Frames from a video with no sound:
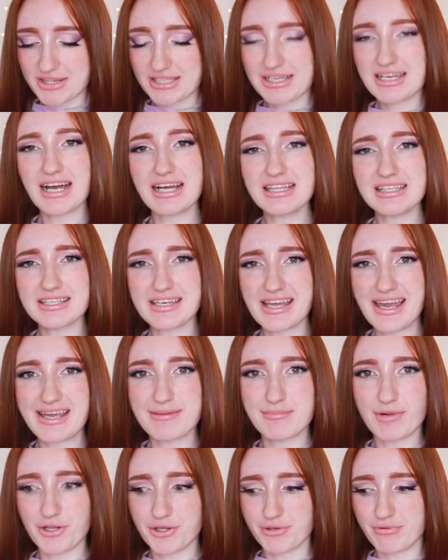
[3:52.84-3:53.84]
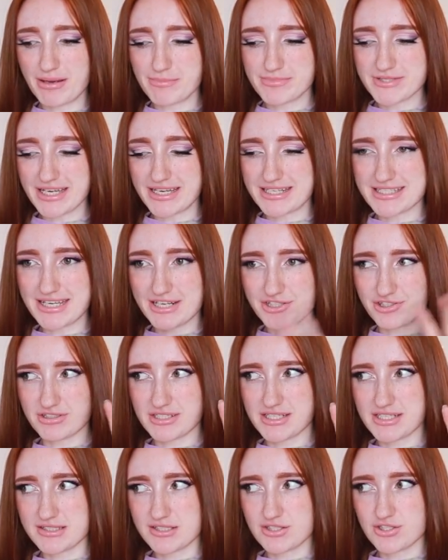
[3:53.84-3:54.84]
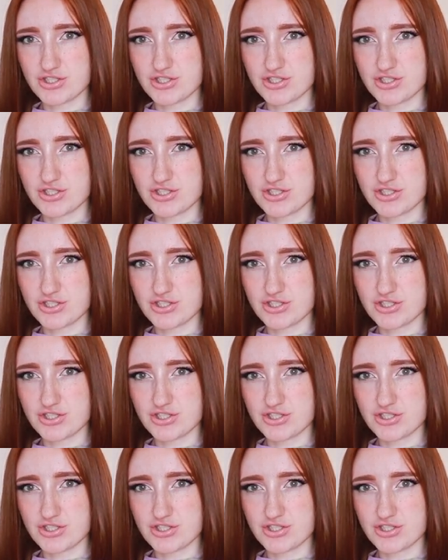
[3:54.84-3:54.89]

but the color name on the website is actually